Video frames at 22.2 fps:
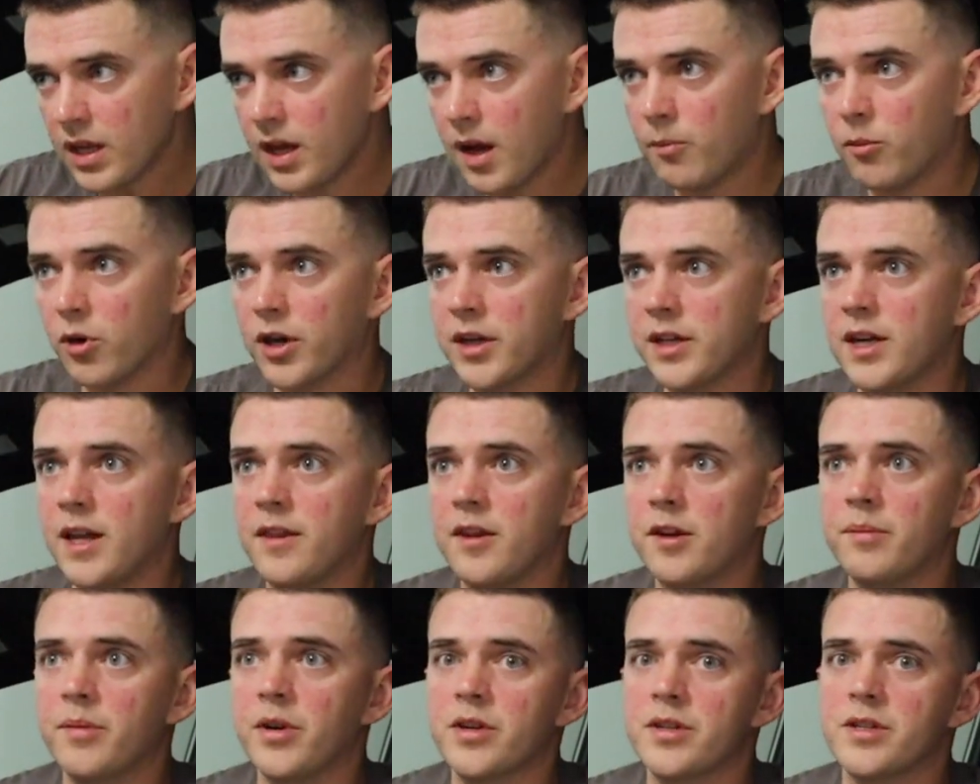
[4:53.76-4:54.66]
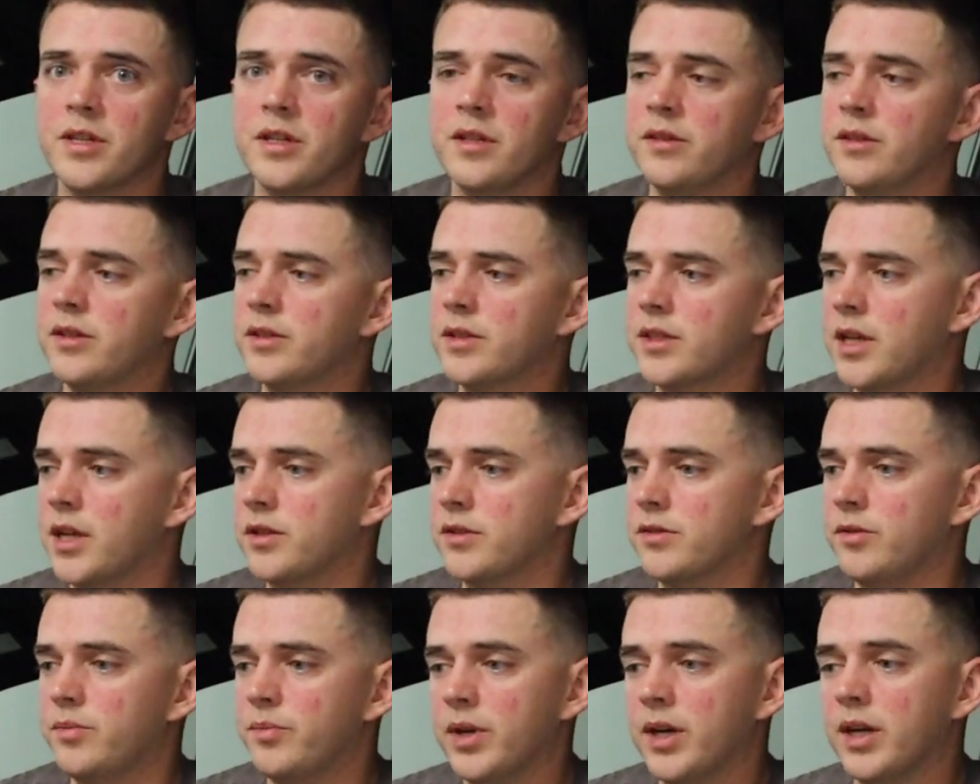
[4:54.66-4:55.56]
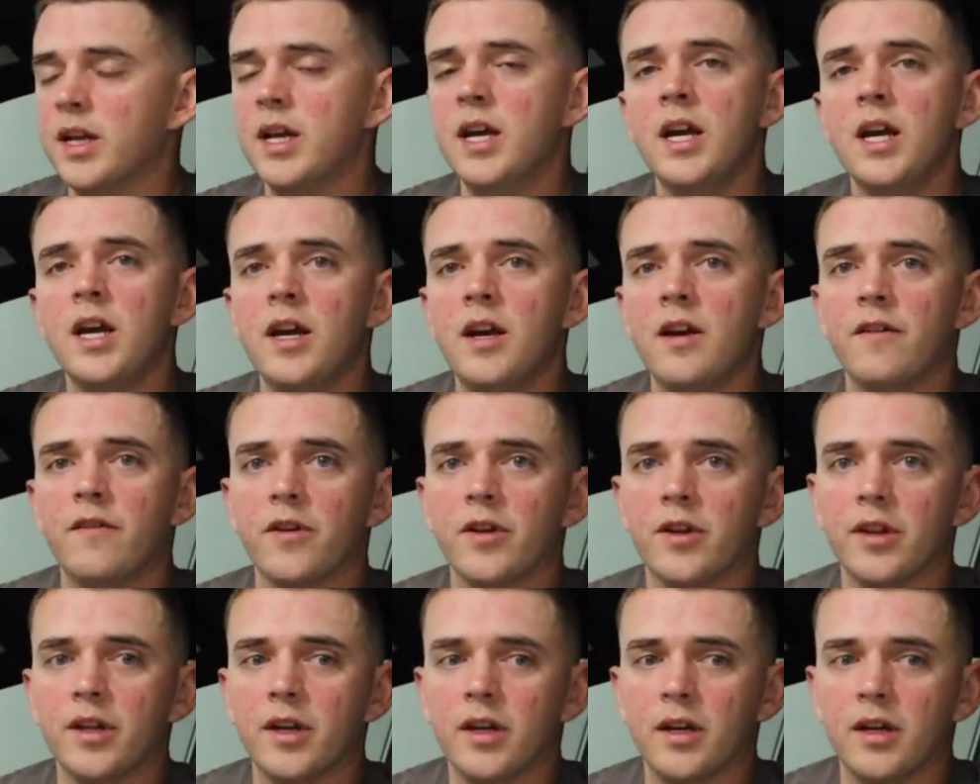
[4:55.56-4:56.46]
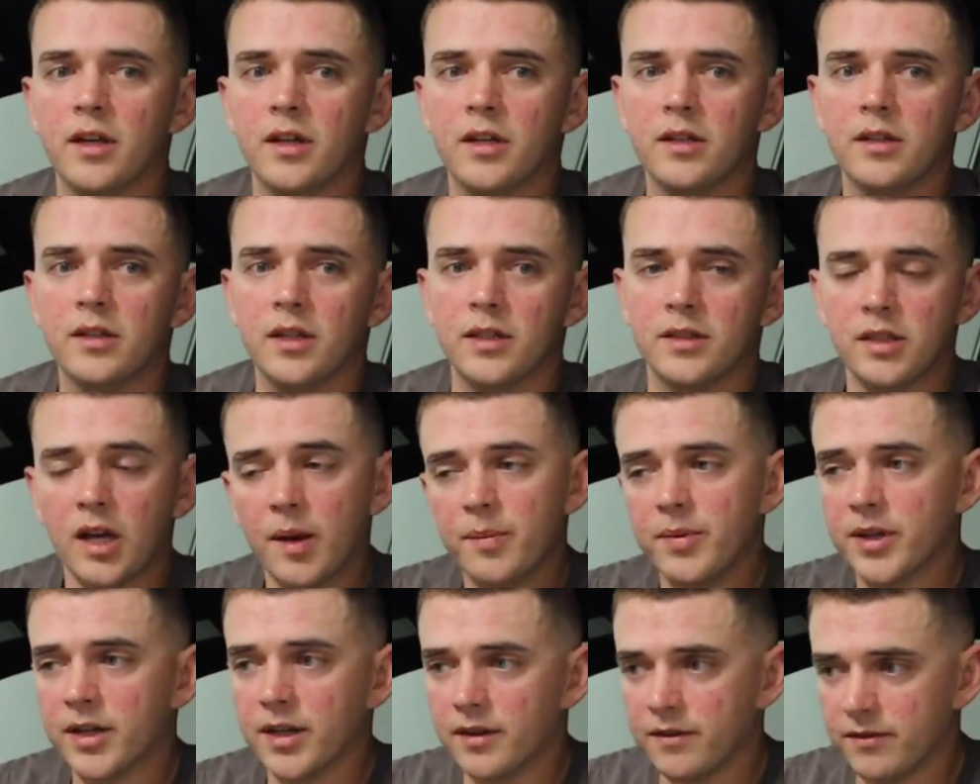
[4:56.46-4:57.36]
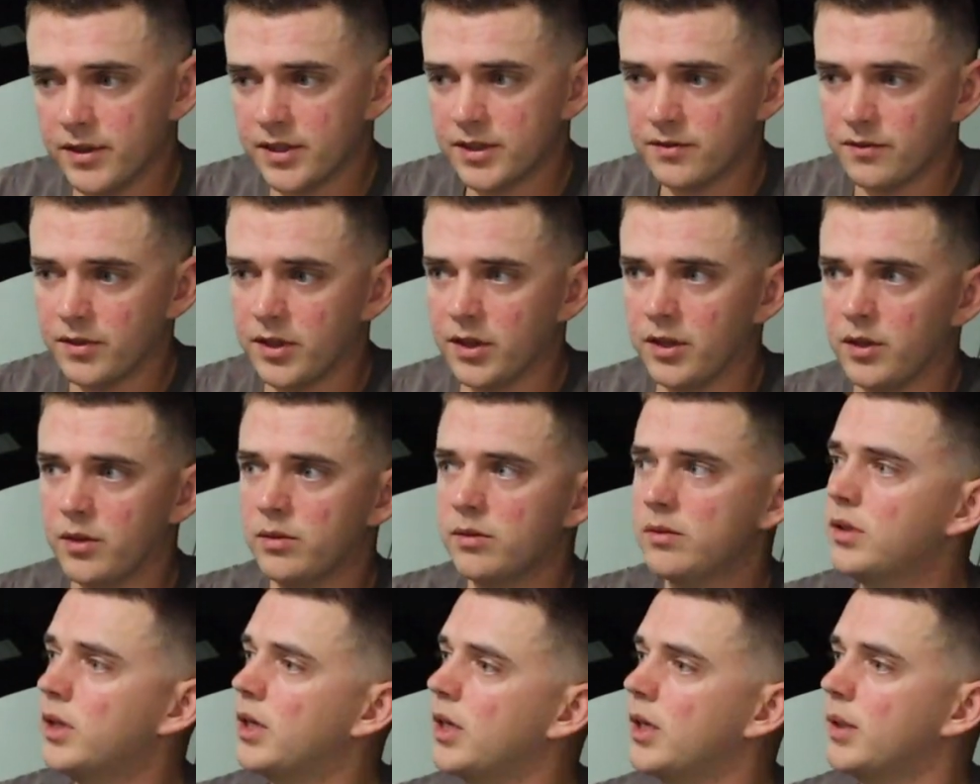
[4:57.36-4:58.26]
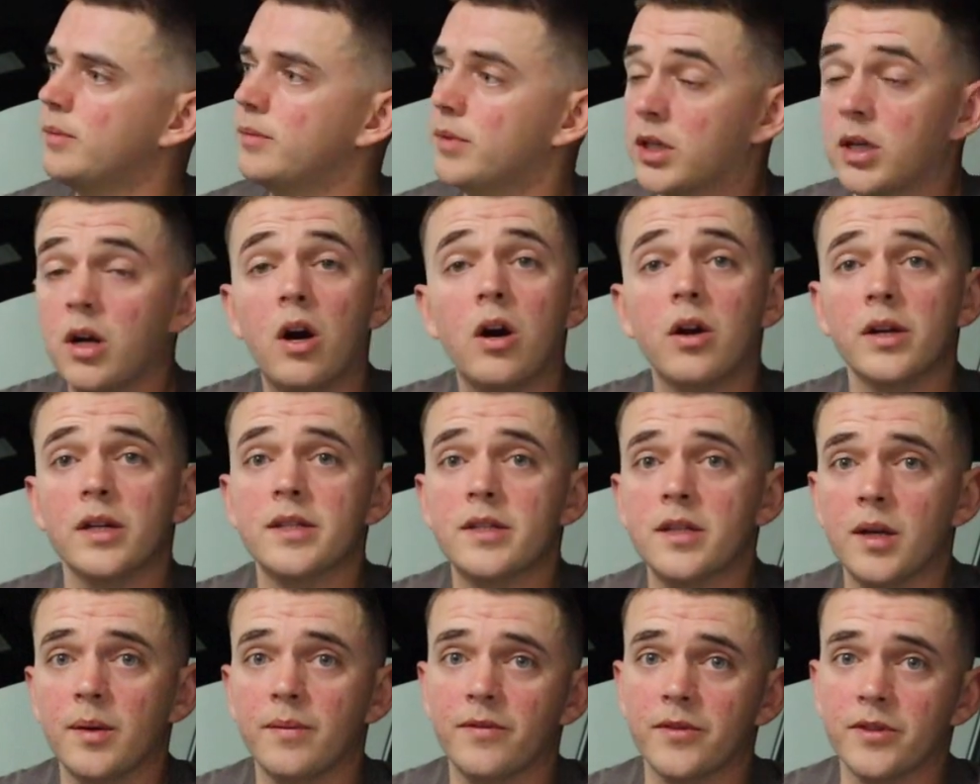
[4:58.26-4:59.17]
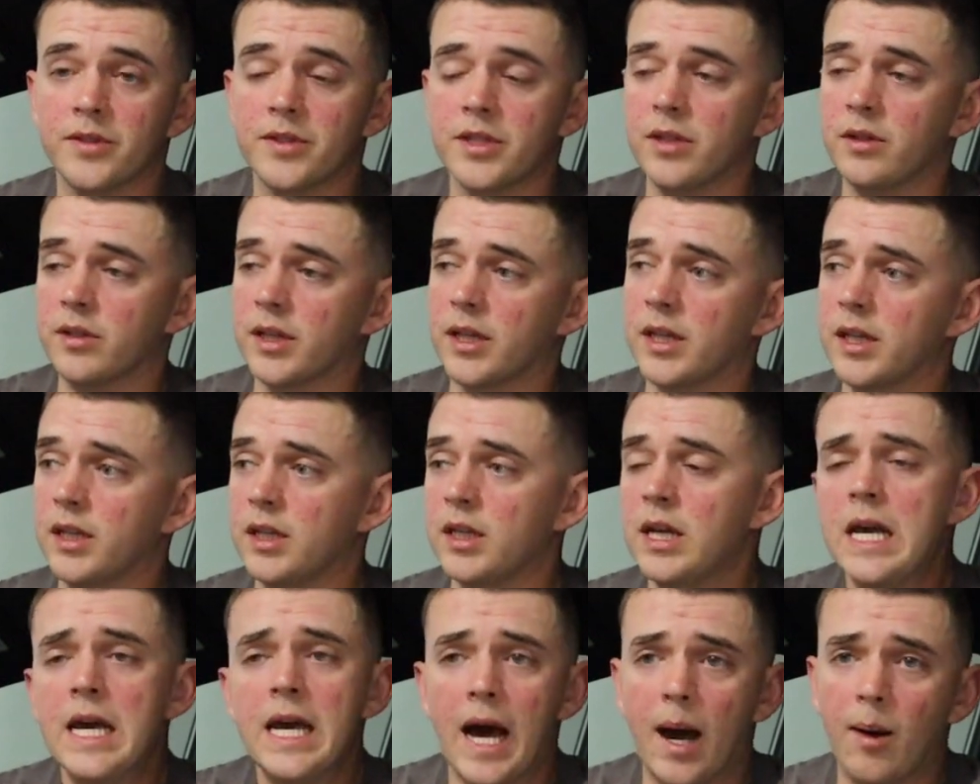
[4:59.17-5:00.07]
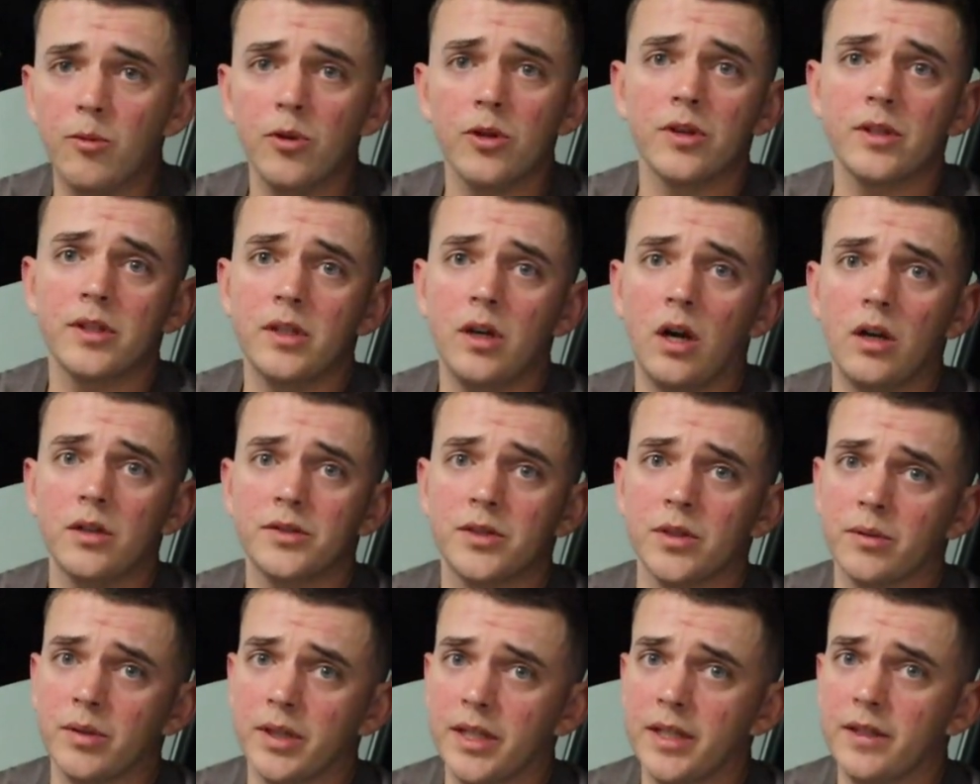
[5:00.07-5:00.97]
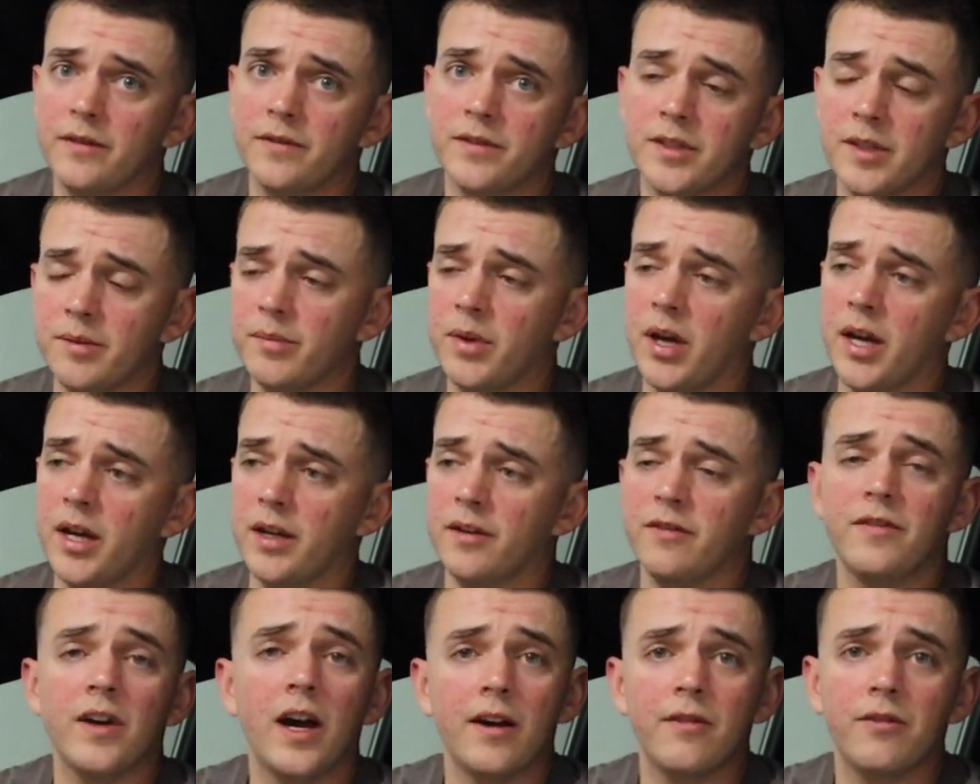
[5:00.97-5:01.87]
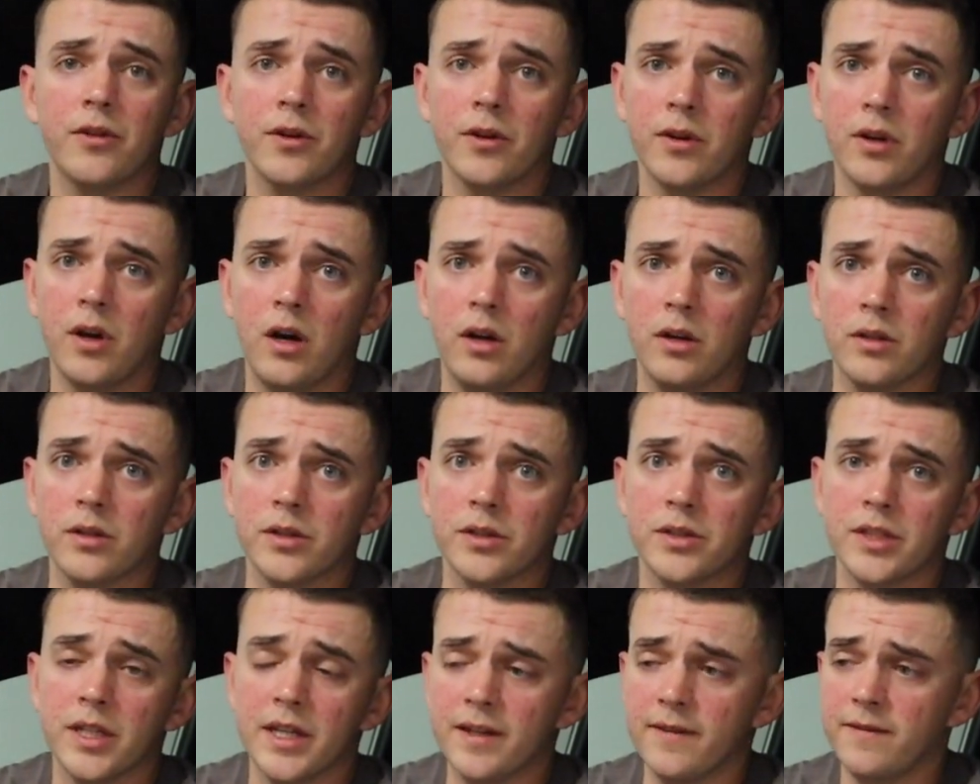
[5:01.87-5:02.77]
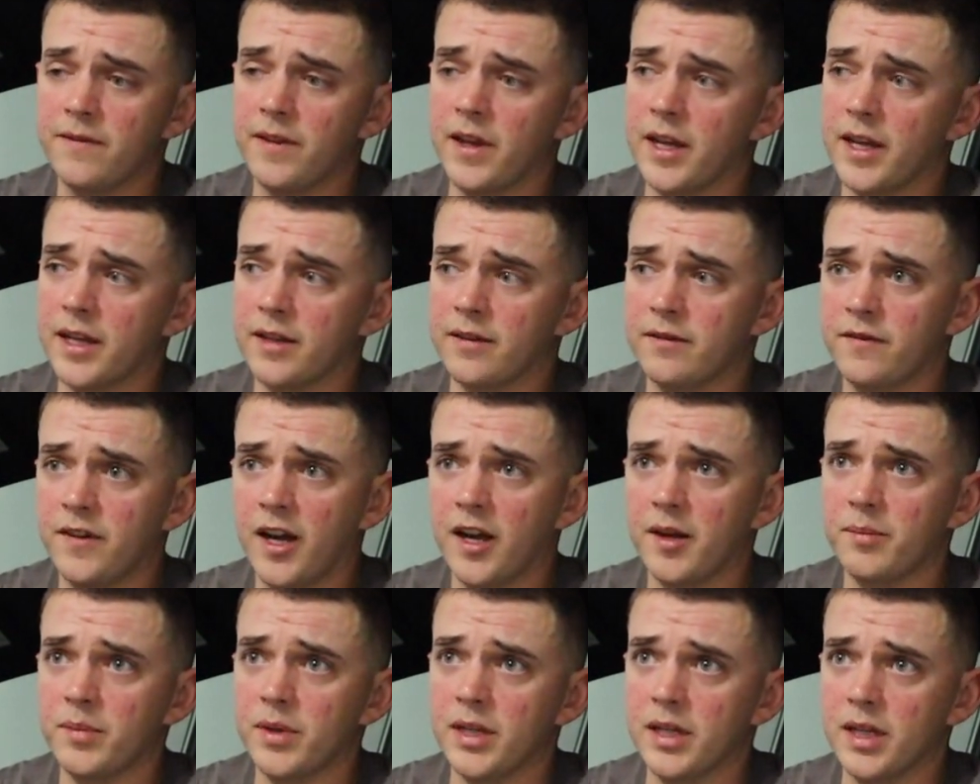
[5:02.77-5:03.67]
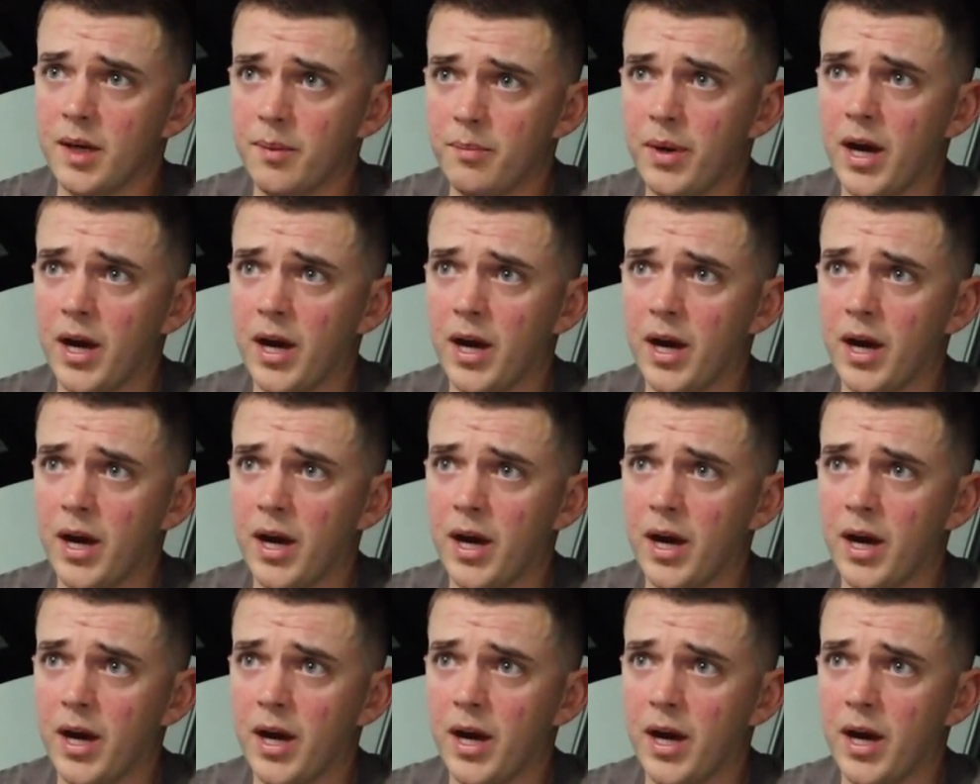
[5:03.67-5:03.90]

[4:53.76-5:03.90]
I'm working at their mercy and their schedule. But for the topic of this video, the car is up for sale again. I'm willing to also give somebody $500 if they can find me a